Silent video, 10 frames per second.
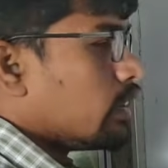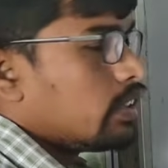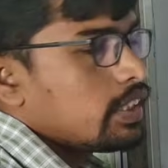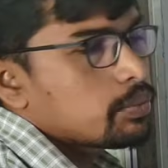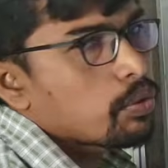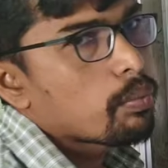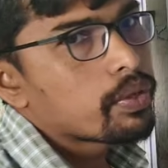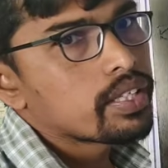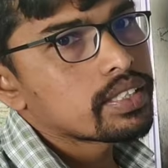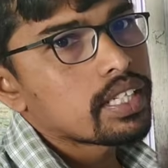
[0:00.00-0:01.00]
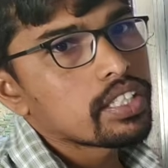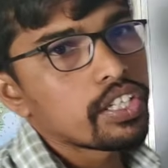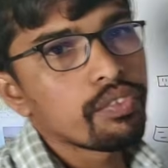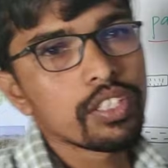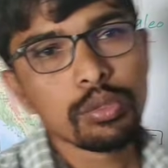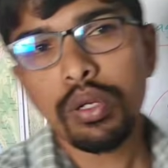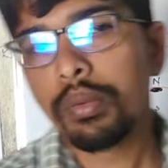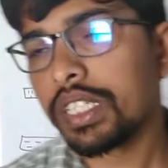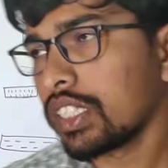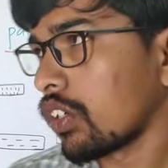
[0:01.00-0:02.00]
these properties and the reverse
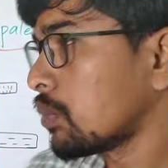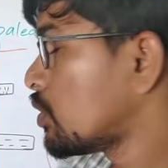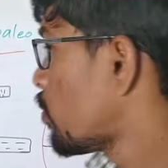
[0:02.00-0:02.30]
properties are